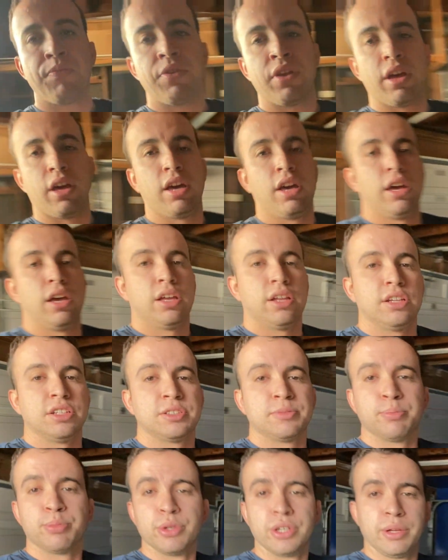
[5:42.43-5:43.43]
and it's
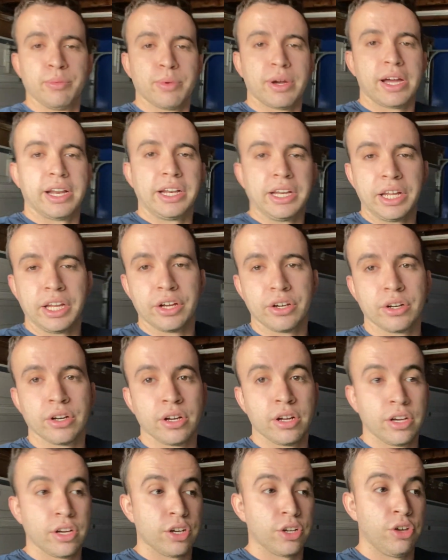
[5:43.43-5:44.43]
pretty bright in here,
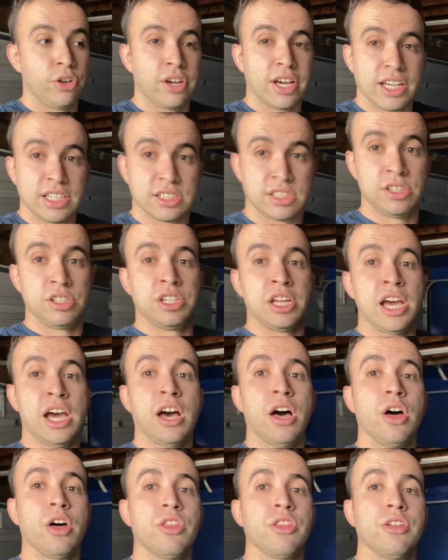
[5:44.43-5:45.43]
you guys could
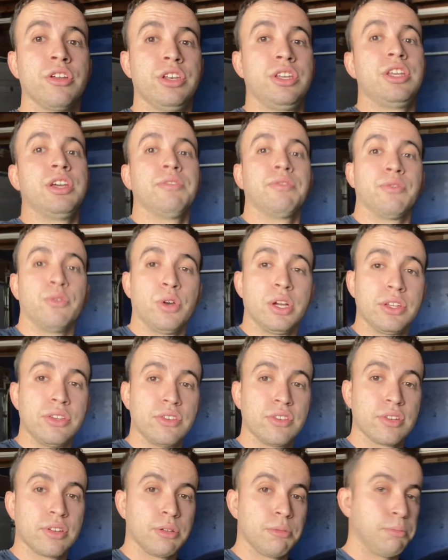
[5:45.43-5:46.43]
tell the
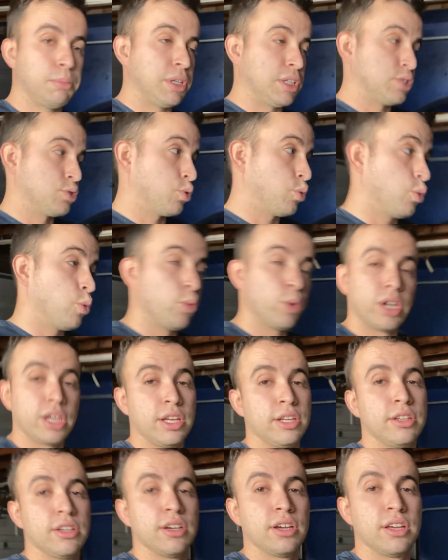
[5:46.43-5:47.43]
difference
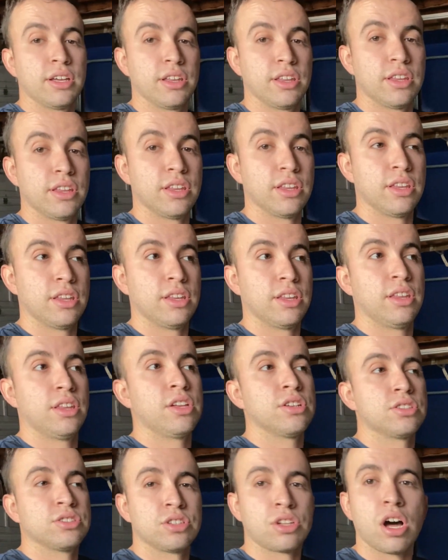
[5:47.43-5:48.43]
between
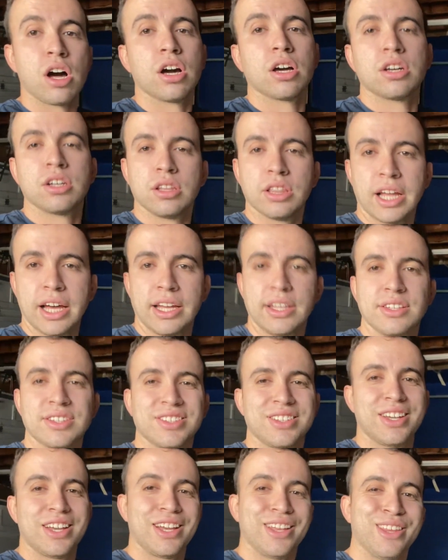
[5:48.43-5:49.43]
the stock lights
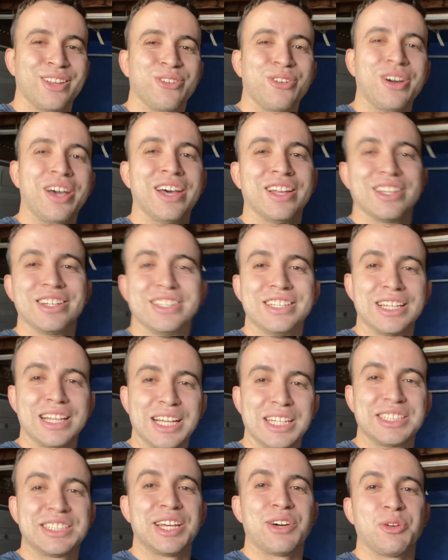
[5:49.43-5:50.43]
and the LED
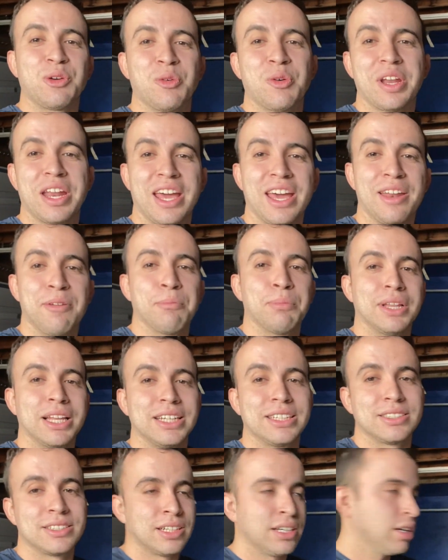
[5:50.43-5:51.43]
lights that we went ahead and
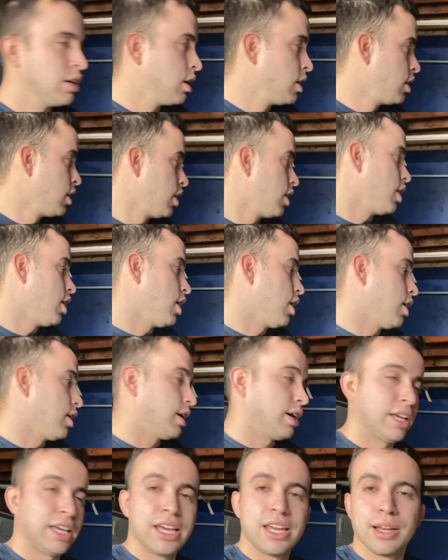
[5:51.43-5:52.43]
placed.
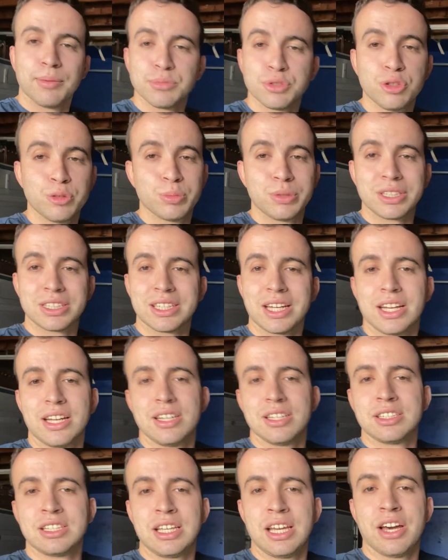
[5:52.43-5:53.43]
Again, I'm super excited to
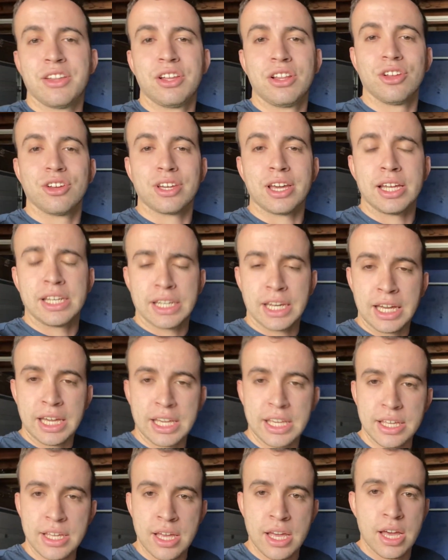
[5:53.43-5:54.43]
see how they look at
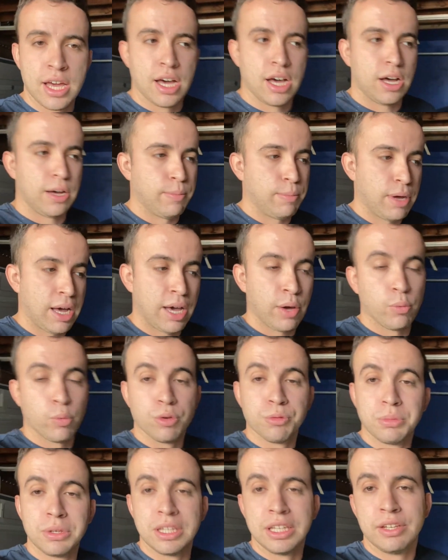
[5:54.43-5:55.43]
night. I will
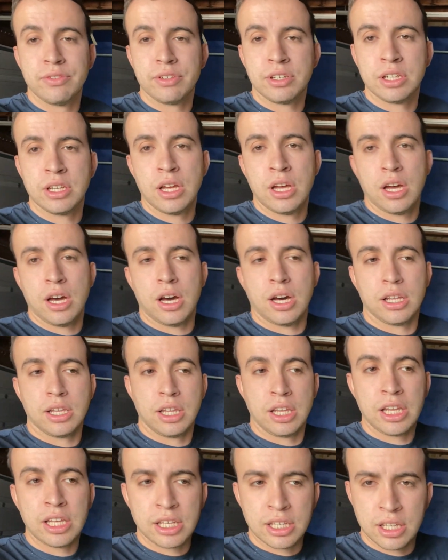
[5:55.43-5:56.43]
be leaving a
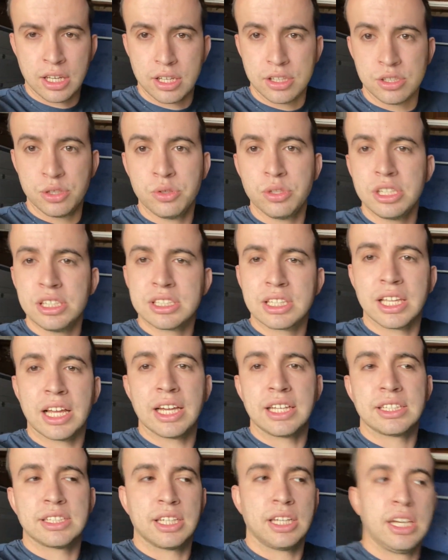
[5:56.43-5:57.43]
link to these
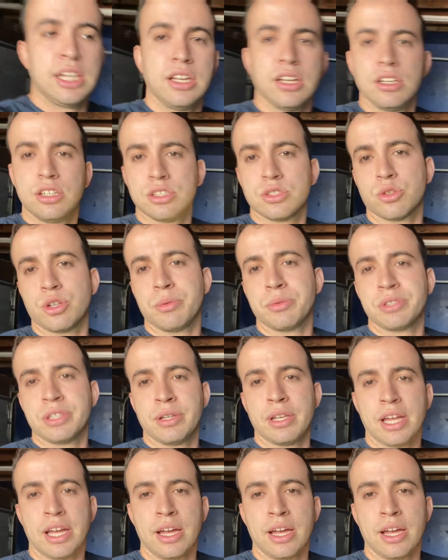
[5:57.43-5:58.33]
lights in the description